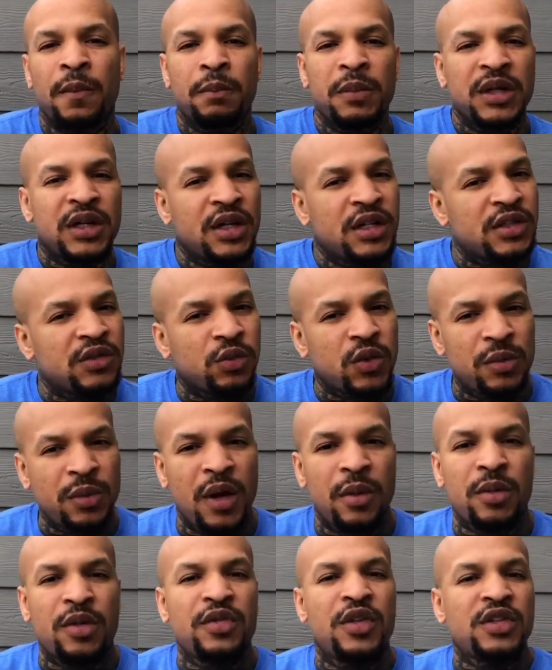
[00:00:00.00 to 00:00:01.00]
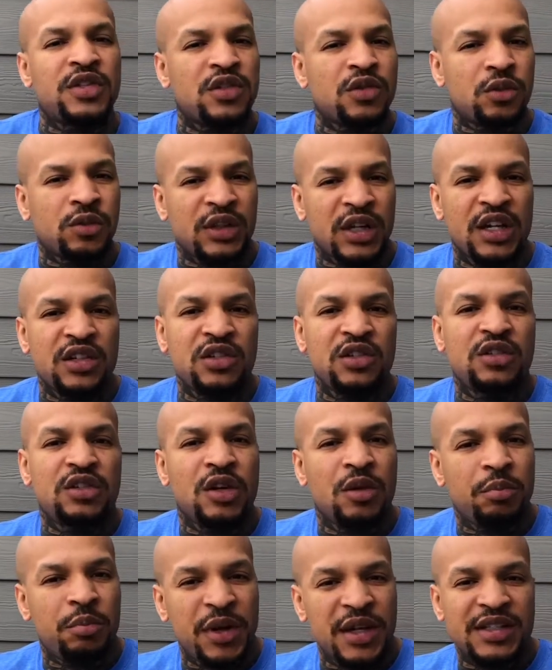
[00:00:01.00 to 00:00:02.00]
because remember this is a
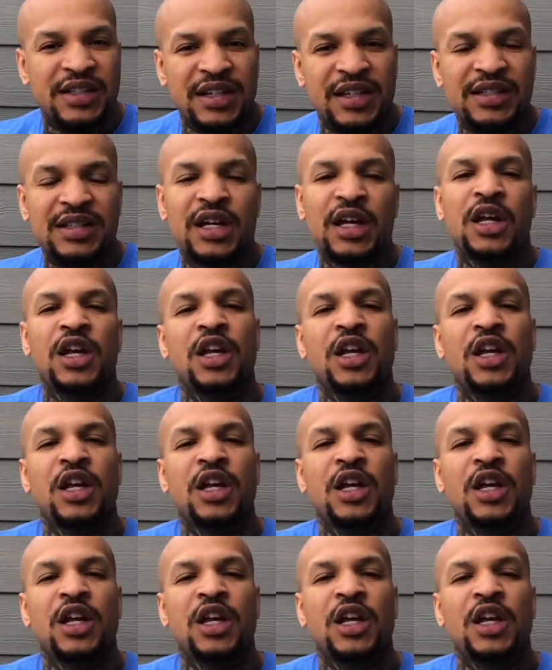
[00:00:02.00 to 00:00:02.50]
relationship business